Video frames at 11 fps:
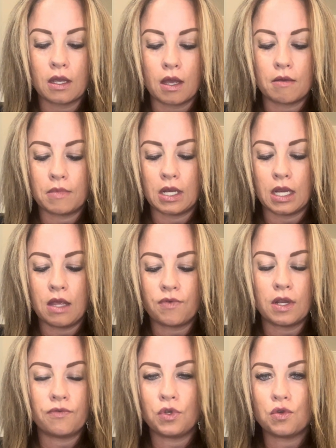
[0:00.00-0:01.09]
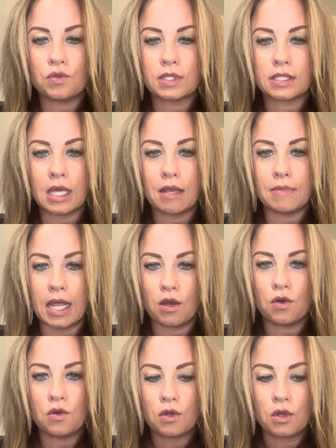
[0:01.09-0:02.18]
And even if you use the same
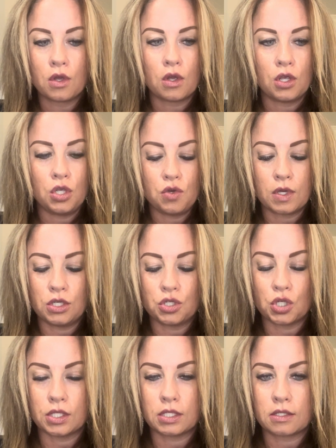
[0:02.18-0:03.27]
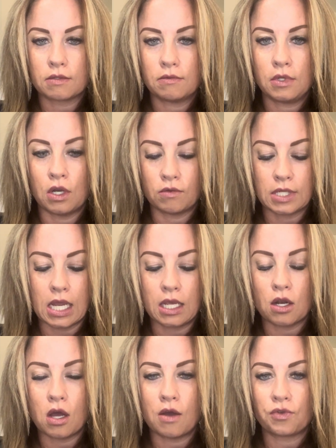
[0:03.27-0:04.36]
nail, you can just, you know, take it
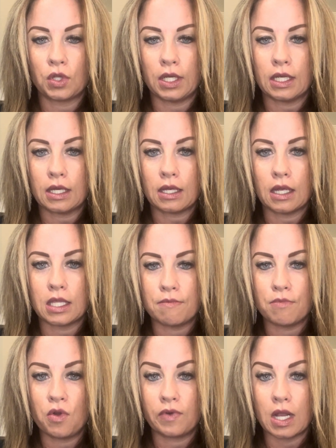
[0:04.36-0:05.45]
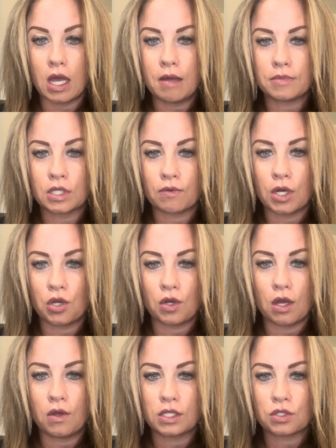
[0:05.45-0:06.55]
off, clean it, and then move it up to where your
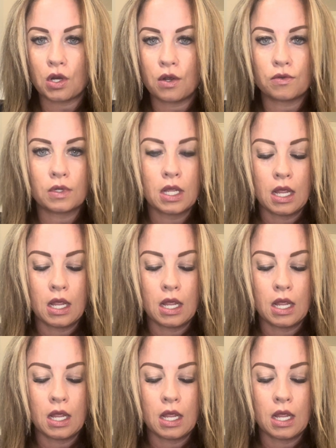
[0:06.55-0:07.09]
nail has grown.